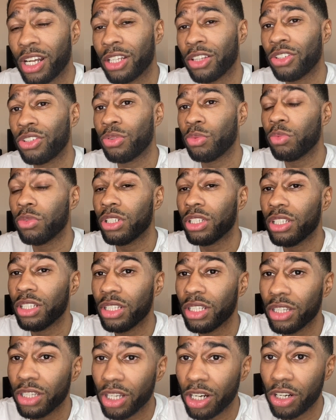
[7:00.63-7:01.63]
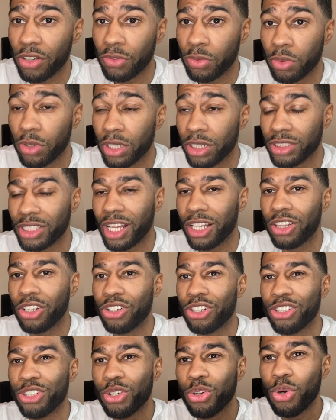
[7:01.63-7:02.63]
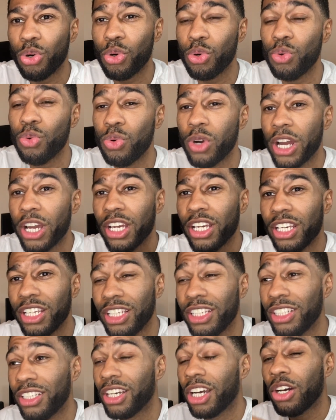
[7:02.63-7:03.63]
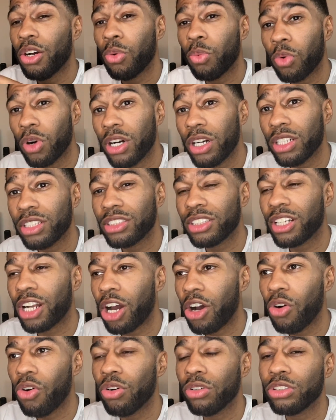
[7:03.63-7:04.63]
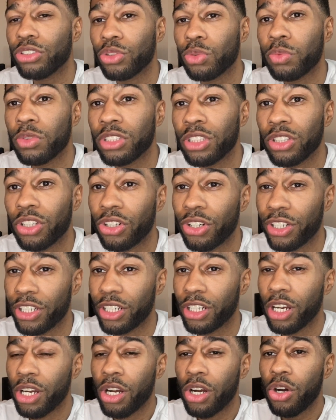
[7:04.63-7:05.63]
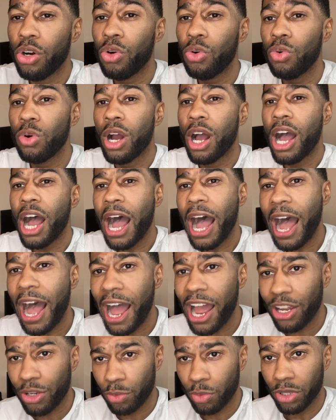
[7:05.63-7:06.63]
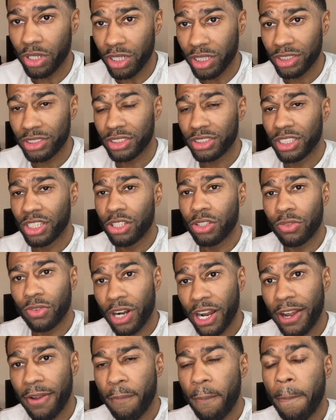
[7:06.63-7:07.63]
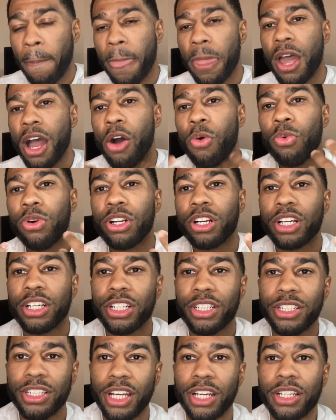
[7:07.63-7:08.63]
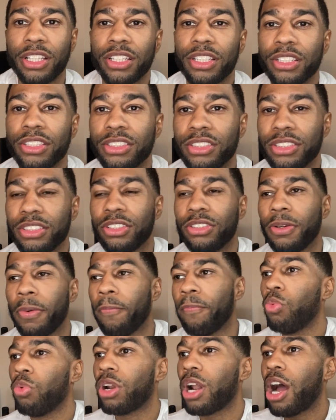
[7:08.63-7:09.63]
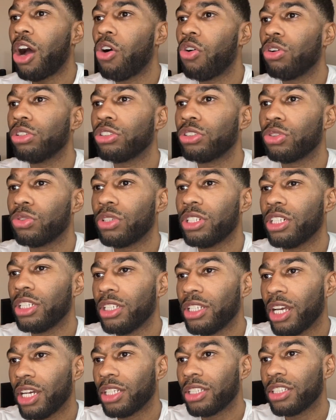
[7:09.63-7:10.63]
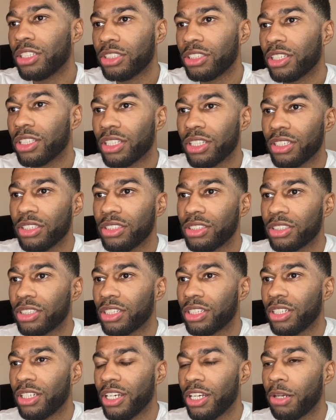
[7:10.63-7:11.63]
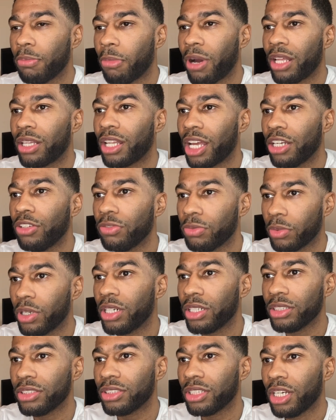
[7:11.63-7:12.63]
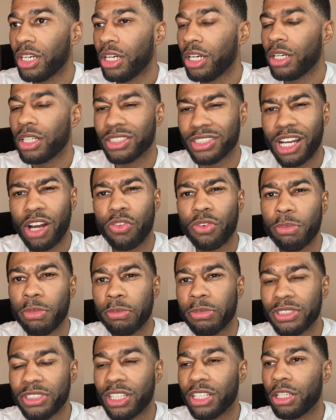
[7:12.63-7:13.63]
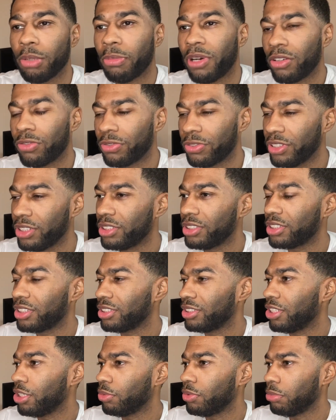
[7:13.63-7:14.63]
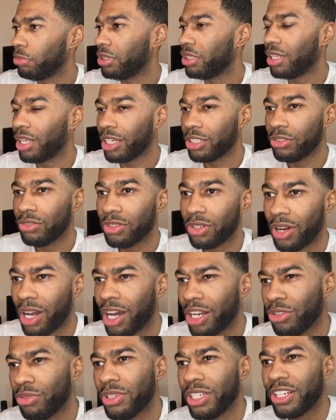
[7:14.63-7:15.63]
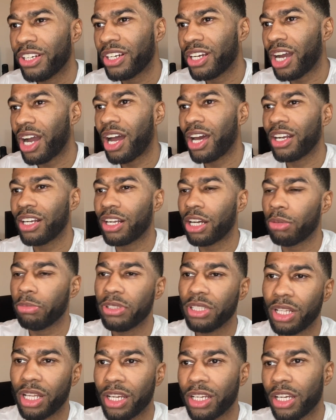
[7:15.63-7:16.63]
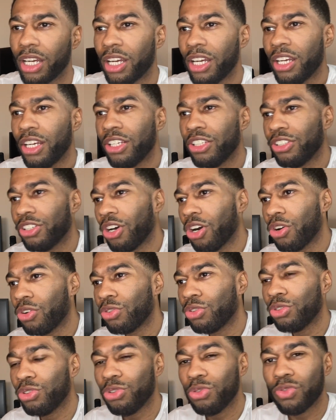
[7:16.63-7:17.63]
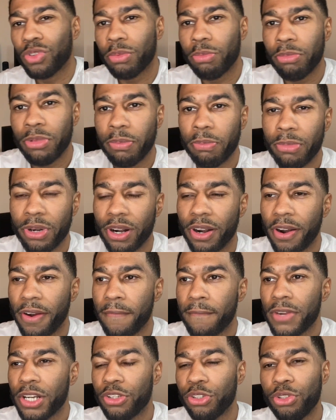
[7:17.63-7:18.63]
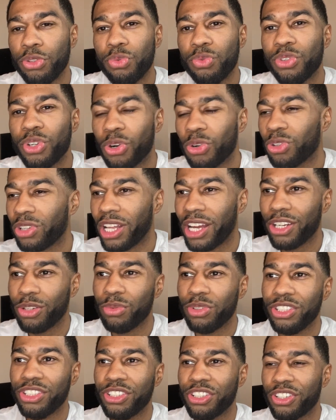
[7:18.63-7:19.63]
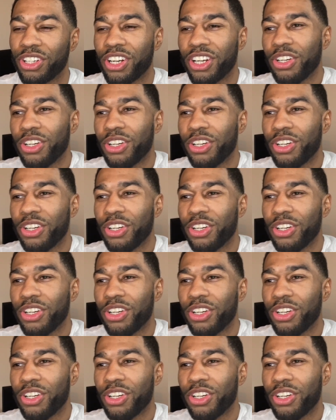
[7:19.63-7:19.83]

I learned what love was. I learned who he was and I also was learning who I was, right? Now I want to connect this. What I also connected to this in my life was because I remember telling my friends because they would be like, you know, how do you hear God? And I'll be like, yo, do you remember? Do you know like when you're